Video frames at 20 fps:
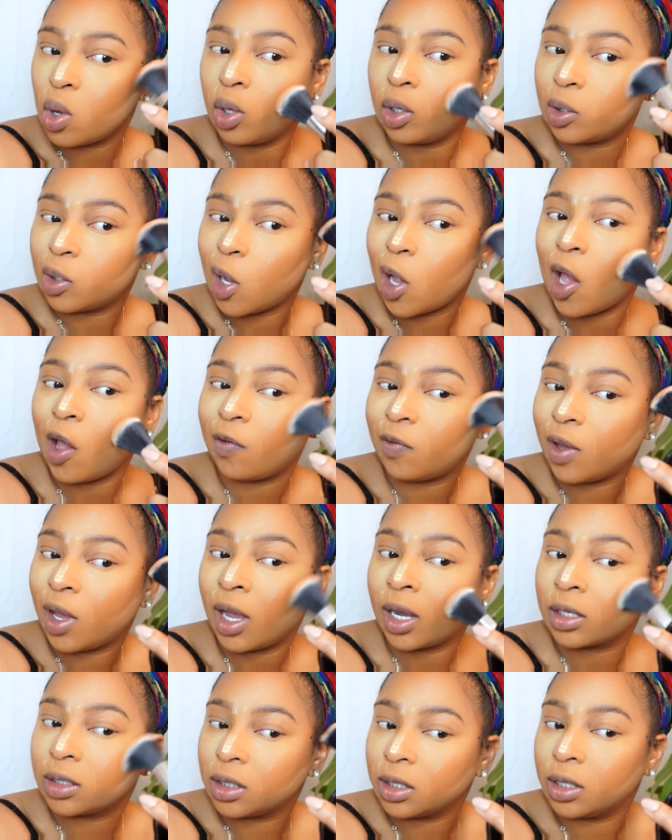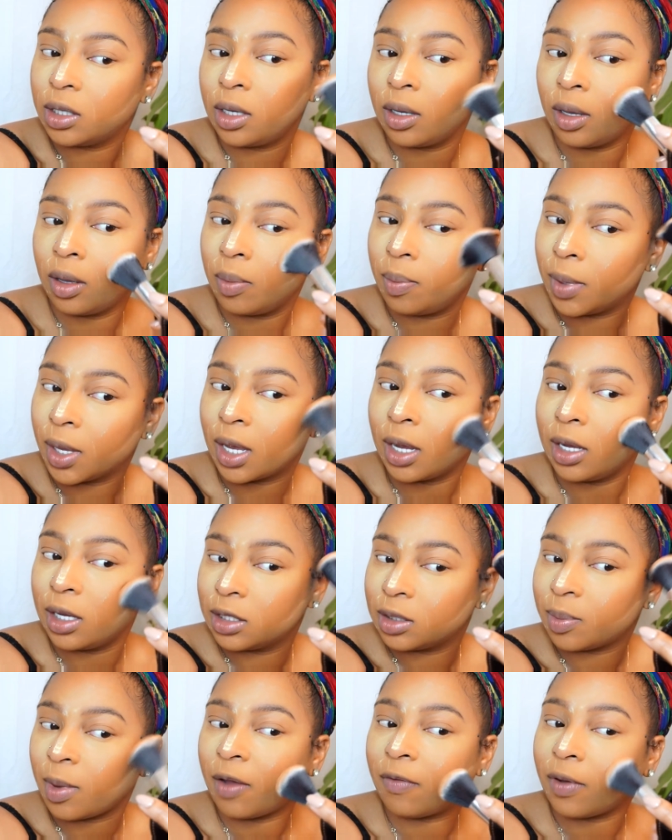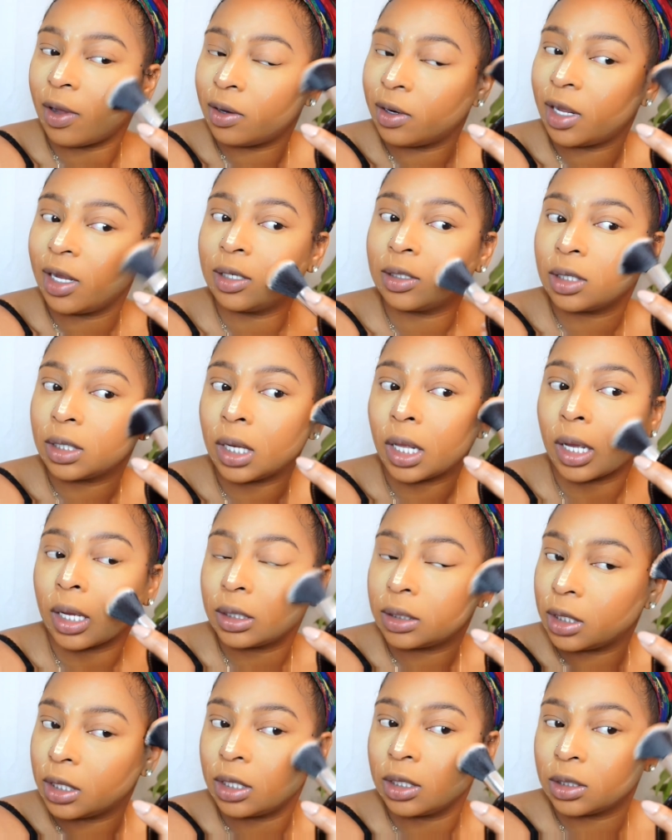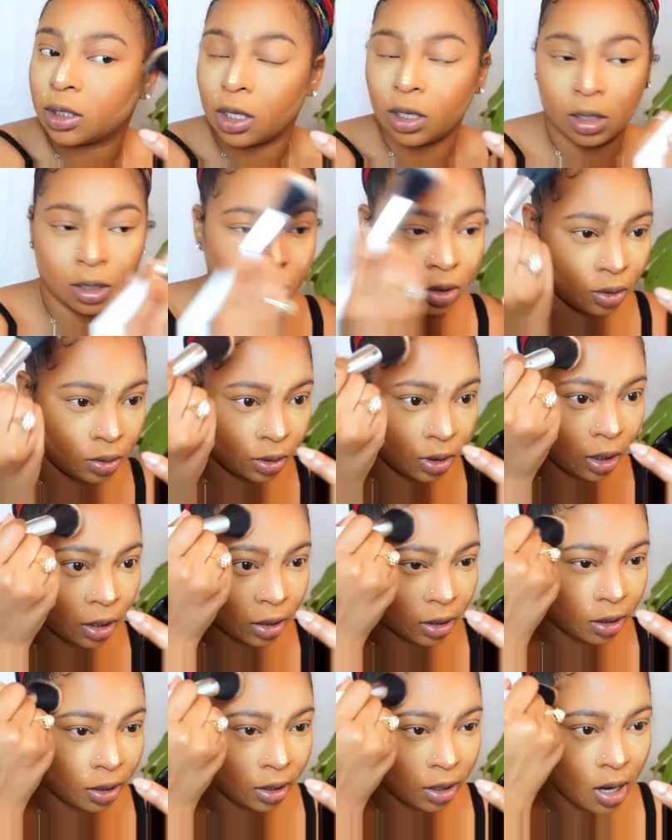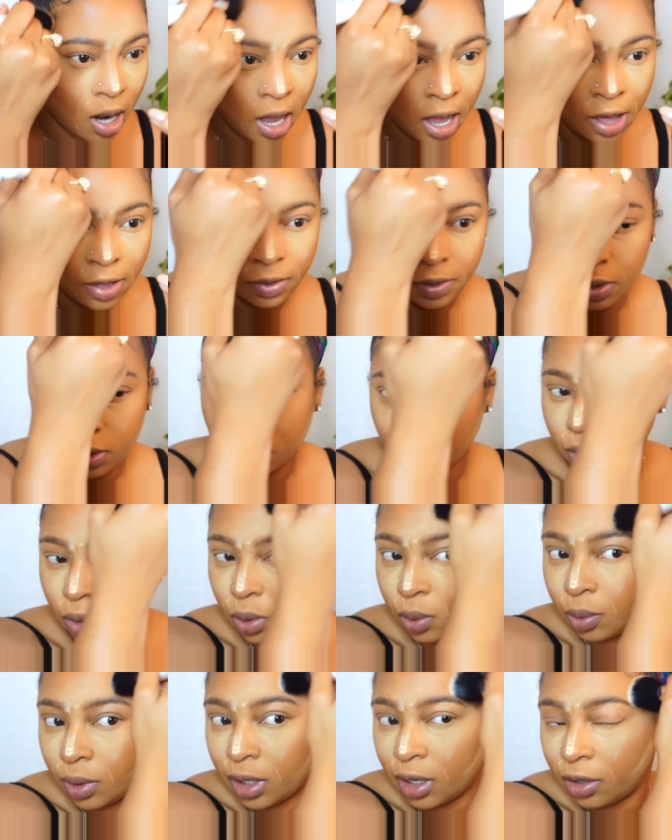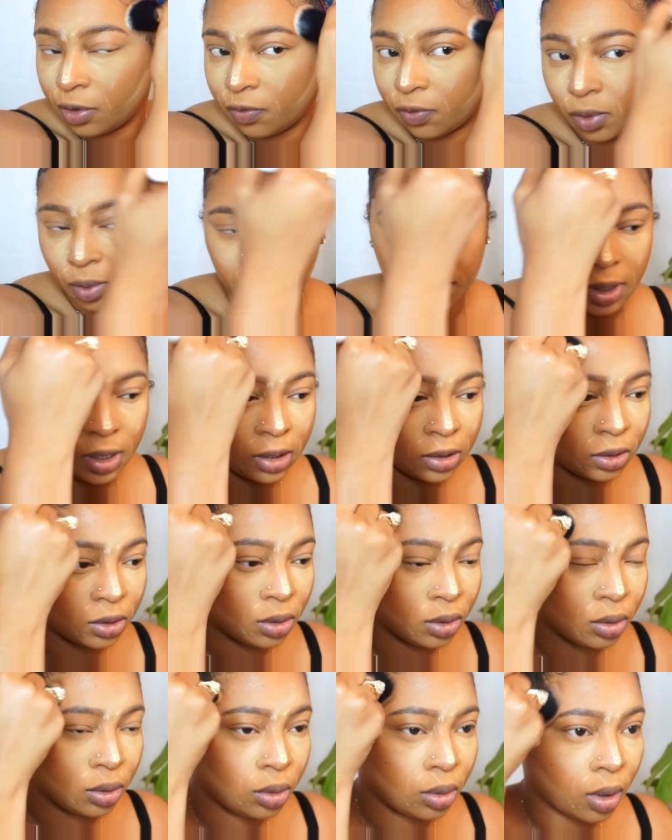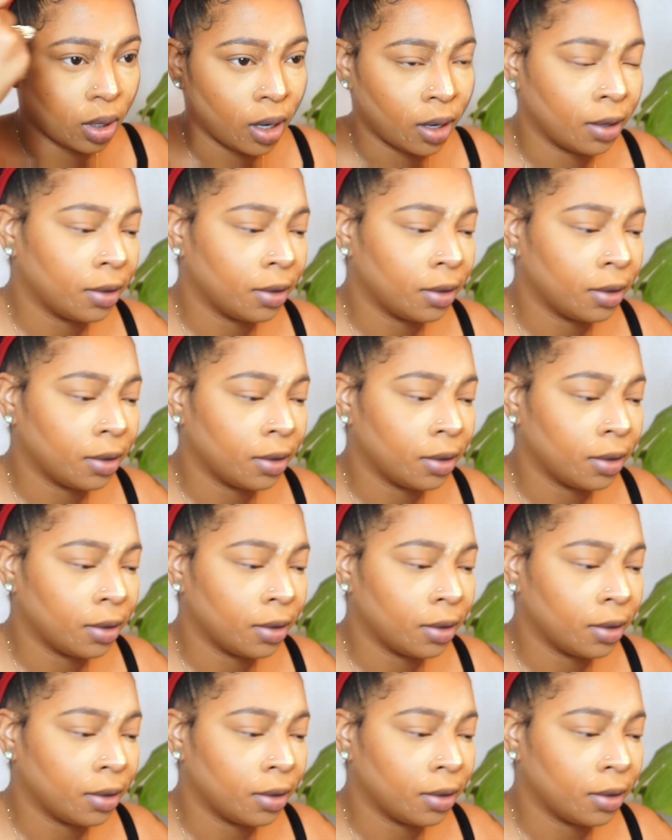So I haven't actually, because my foundation, like I said, is a little darker, there's no need for me to